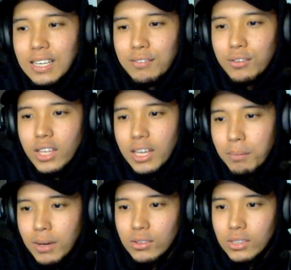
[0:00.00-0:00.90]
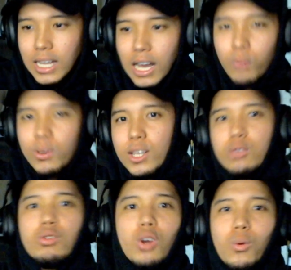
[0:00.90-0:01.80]
If you think about it, how will you
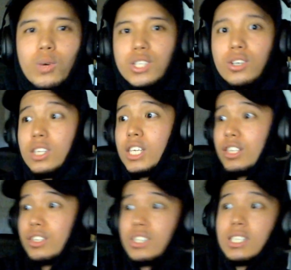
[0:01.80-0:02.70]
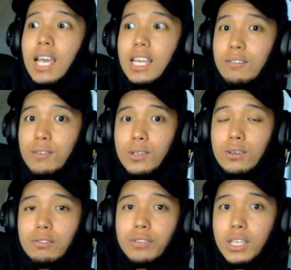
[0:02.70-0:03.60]
know what's on the other side if you
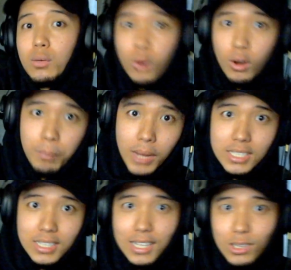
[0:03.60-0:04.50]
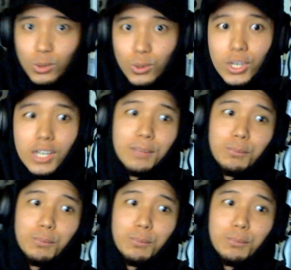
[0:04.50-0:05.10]
don't freaking walk past that door,